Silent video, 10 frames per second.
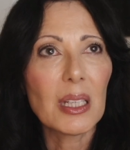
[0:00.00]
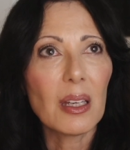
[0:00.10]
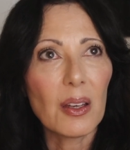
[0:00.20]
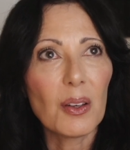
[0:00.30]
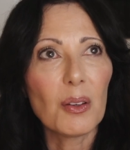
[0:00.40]

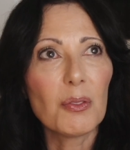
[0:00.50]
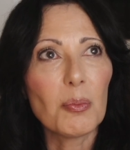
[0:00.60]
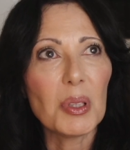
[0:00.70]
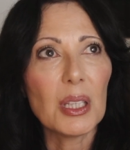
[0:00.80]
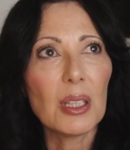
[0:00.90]

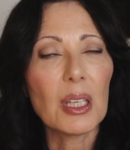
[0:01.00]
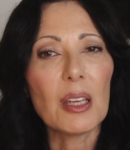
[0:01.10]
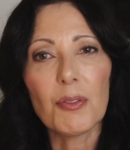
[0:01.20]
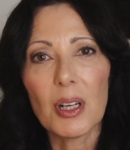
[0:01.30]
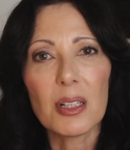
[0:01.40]
of being
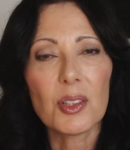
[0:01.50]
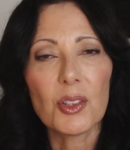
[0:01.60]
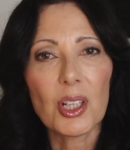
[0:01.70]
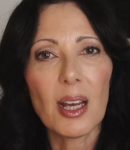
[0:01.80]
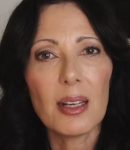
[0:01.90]
a foster
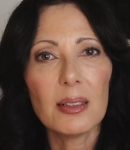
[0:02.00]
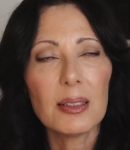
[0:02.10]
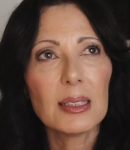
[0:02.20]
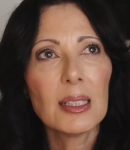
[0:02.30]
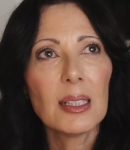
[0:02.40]

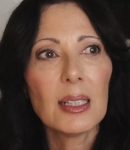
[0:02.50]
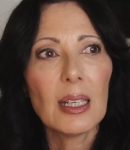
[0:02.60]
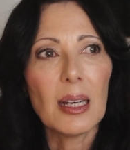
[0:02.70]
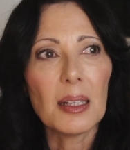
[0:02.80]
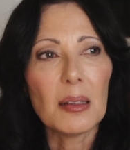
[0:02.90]
child
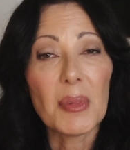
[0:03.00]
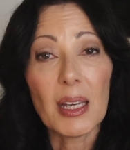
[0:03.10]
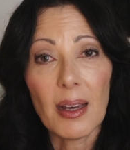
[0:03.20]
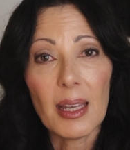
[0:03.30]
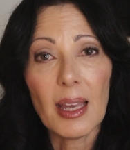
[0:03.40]
that
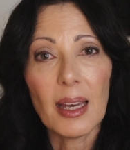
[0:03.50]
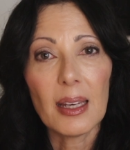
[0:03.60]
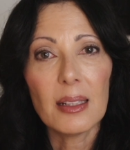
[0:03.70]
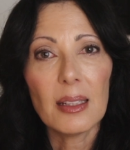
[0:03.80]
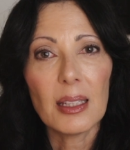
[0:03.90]
I
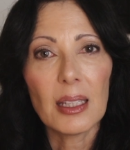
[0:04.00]
had.